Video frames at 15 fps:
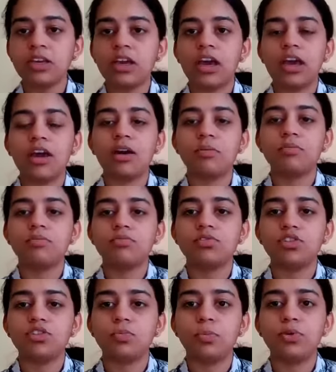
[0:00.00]

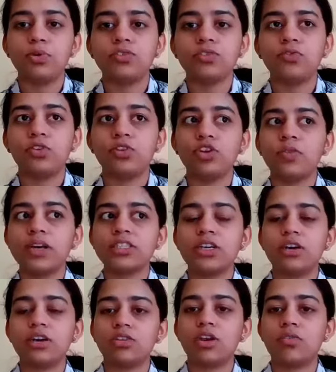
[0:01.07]
to push for universal
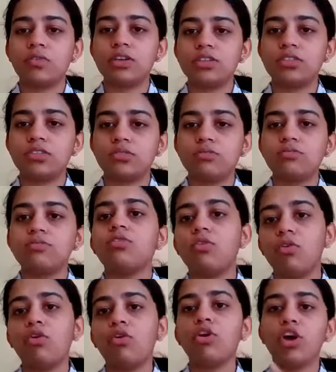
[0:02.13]
health coverage
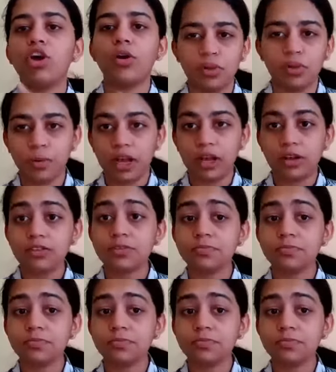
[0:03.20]
all over the world.